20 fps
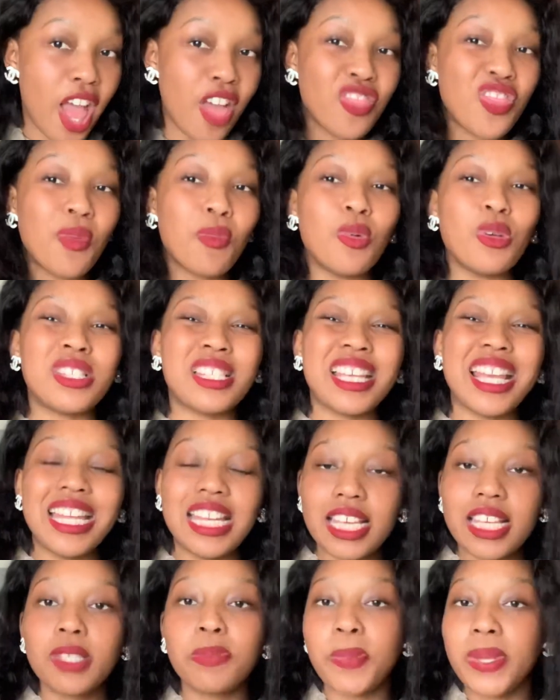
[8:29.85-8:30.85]
the most
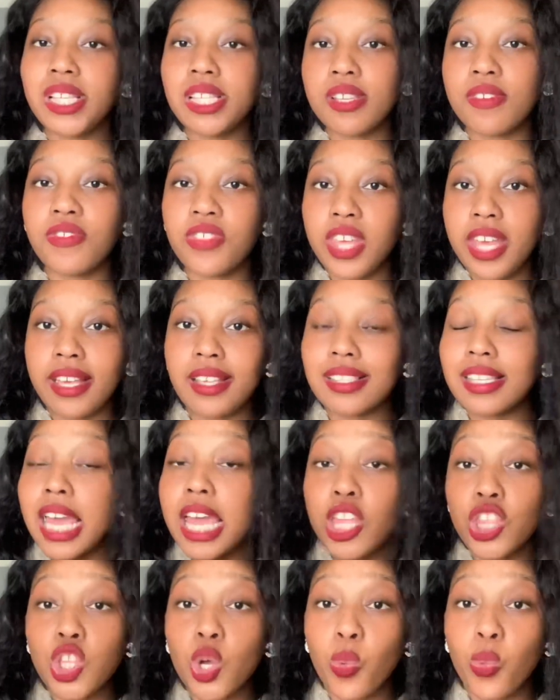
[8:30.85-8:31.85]
inexpensive things
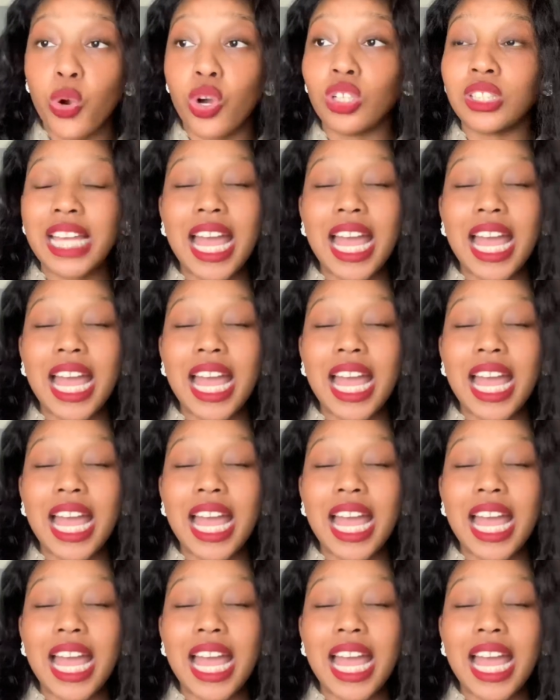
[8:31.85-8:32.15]
in the world.